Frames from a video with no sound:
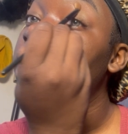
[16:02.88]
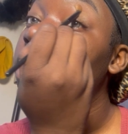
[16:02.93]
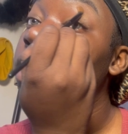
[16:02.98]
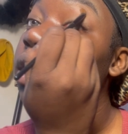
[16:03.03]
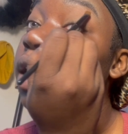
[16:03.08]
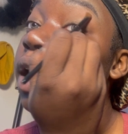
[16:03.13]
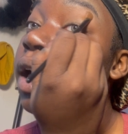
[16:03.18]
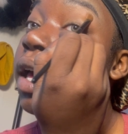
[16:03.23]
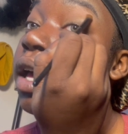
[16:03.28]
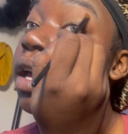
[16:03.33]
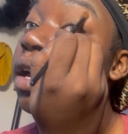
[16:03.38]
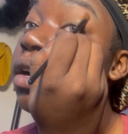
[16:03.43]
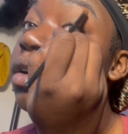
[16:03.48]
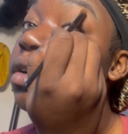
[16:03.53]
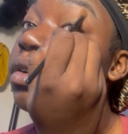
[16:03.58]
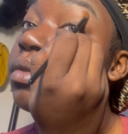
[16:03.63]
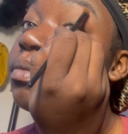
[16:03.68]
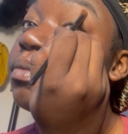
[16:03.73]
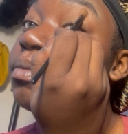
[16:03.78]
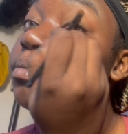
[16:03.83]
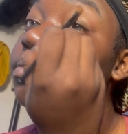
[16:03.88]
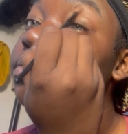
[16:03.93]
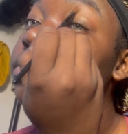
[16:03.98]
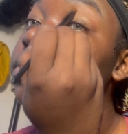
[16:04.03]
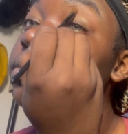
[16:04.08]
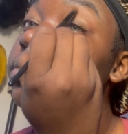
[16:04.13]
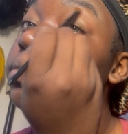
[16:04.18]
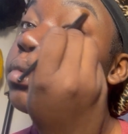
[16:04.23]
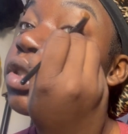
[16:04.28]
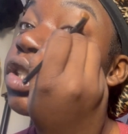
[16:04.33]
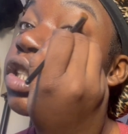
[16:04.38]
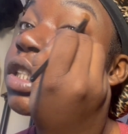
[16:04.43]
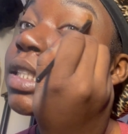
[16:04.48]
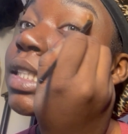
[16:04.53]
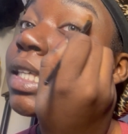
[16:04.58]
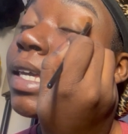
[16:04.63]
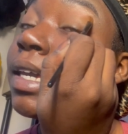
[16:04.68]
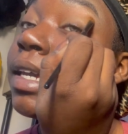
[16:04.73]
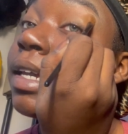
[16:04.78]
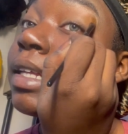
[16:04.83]
like your
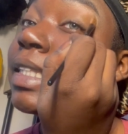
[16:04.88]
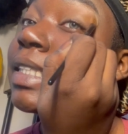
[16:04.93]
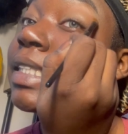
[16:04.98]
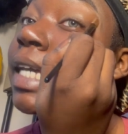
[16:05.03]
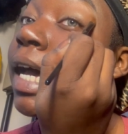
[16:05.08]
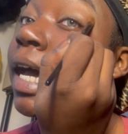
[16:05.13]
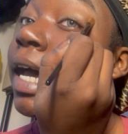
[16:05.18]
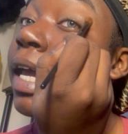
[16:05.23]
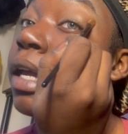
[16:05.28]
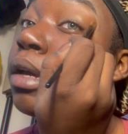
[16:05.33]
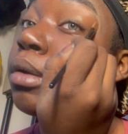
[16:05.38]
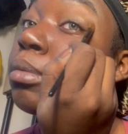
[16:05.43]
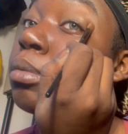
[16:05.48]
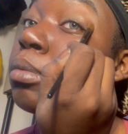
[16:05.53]
skin type,